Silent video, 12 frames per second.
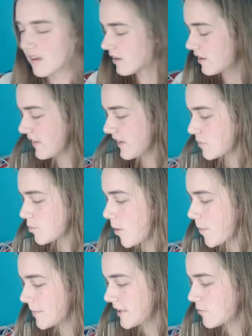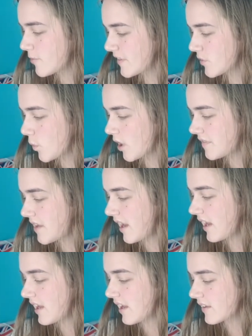and I think it's probably a risk worth
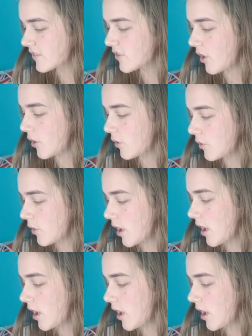taking. So